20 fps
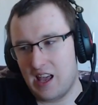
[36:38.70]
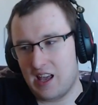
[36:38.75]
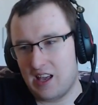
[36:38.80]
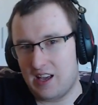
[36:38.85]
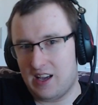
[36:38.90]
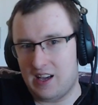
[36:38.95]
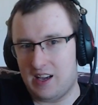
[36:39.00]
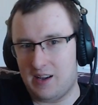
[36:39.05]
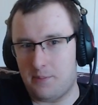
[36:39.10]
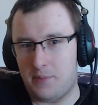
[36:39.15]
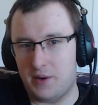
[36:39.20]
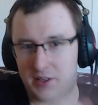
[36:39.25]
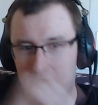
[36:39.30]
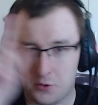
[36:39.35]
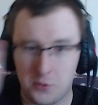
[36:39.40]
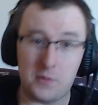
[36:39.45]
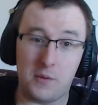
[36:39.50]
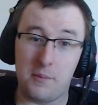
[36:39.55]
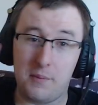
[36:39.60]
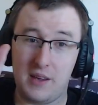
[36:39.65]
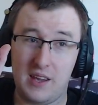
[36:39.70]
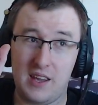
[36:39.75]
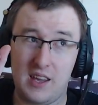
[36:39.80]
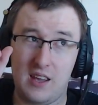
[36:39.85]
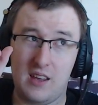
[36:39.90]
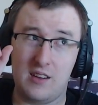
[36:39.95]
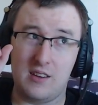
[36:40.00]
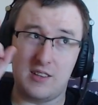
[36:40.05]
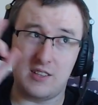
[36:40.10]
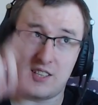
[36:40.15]
But
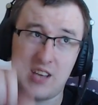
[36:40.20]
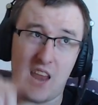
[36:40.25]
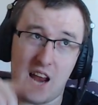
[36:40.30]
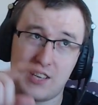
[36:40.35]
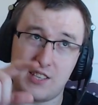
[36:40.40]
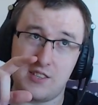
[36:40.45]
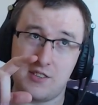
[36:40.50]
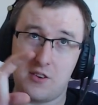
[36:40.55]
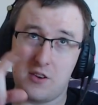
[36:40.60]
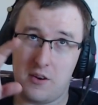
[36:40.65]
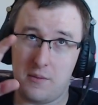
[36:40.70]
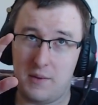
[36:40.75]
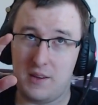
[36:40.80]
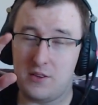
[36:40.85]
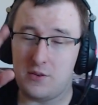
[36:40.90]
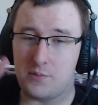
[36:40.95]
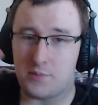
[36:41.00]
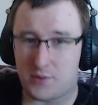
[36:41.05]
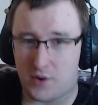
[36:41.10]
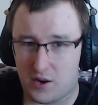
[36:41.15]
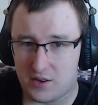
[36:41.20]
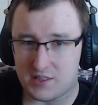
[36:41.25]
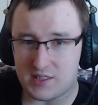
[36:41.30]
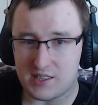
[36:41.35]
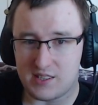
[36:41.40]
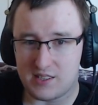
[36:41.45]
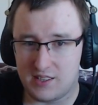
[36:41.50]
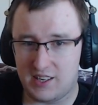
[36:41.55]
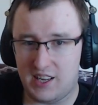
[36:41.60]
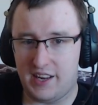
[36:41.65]
the task is gonna be to
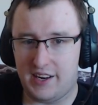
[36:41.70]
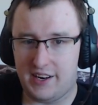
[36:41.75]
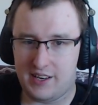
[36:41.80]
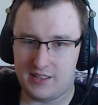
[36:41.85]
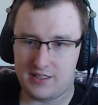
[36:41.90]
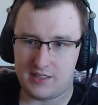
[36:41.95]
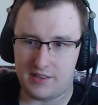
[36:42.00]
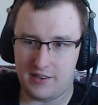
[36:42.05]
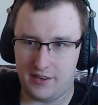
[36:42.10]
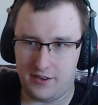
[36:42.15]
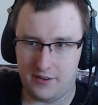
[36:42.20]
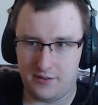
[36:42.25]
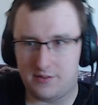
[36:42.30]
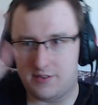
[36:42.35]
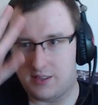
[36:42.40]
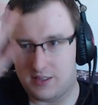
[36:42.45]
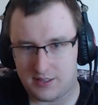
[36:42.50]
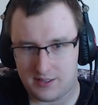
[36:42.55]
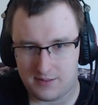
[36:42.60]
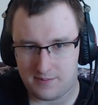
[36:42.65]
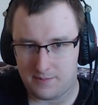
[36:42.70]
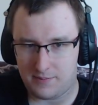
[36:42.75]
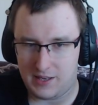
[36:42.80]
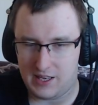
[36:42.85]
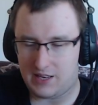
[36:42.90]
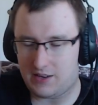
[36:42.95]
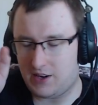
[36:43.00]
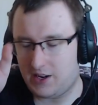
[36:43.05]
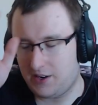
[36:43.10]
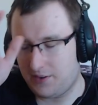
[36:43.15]
process the data. So just
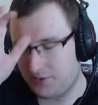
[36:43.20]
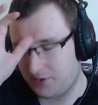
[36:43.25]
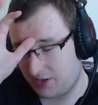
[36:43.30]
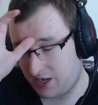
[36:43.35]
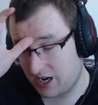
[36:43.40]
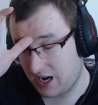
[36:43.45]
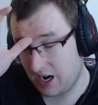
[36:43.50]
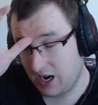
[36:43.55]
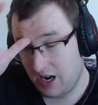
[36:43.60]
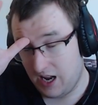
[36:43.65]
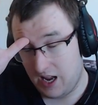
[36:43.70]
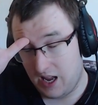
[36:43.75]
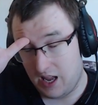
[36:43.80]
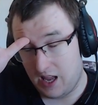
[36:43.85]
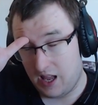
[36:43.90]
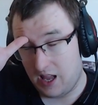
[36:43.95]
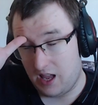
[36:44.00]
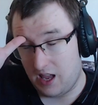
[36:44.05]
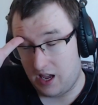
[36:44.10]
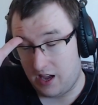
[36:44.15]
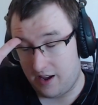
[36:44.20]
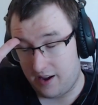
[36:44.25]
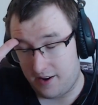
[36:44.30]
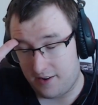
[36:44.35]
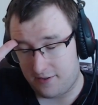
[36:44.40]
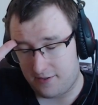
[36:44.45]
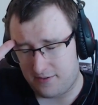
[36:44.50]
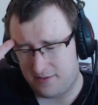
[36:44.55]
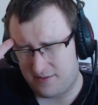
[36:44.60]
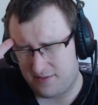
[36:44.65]
be ready for that.
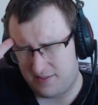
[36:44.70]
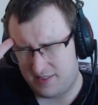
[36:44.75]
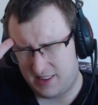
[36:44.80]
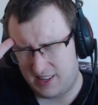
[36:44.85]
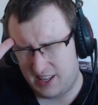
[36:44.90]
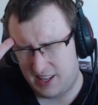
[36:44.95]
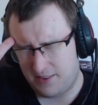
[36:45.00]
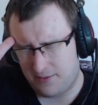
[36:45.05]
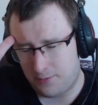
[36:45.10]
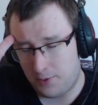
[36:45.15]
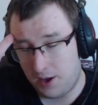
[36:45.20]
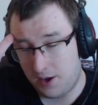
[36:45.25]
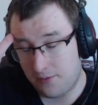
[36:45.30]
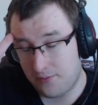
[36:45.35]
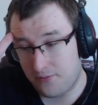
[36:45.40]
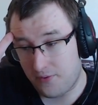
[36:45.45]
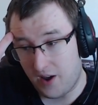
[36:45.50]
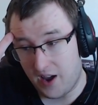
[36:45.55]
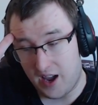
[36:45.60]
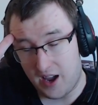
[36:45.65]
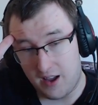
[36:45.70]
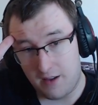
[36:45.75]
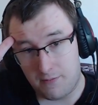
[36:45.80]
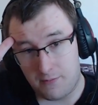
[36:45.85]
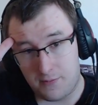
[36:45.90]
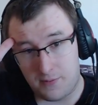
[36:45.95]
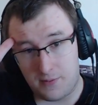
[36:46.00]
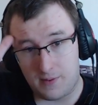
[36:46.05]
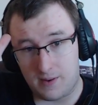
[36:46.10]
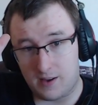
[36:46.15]
Uh, the week
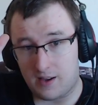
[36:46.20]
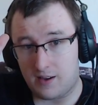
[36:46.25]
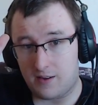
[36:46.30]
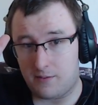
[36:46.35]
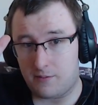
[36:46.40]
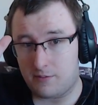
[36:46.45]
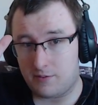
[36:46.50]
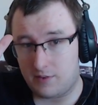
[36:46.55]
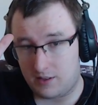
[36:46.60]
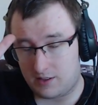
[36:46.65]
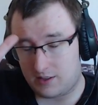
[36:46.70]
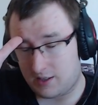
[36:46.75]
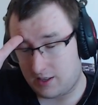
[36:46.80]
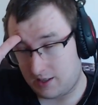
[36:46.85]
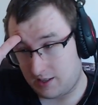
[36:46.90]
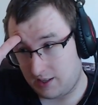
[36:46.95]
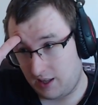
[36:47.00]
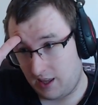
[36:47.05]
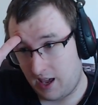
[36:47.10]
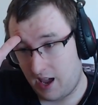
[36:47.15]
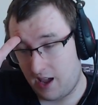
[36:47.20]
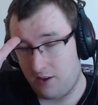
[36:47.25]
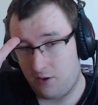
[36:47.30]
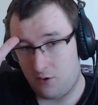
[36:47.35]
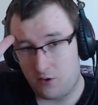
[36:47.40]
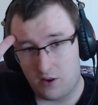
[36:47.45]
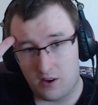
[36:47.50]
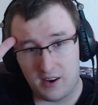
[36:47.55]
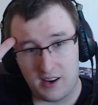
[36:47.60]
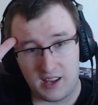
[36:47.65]
5, yeah, you're
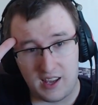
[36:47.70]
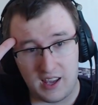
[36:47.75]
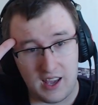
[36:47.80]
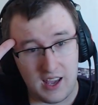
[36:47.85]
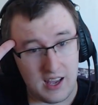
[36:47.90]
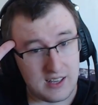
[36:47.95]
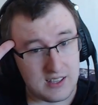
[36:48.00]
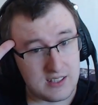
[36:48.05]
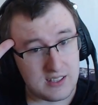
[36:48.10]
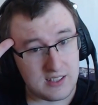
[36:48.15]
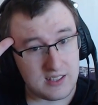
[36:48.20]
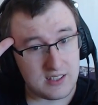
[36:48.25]
gonna get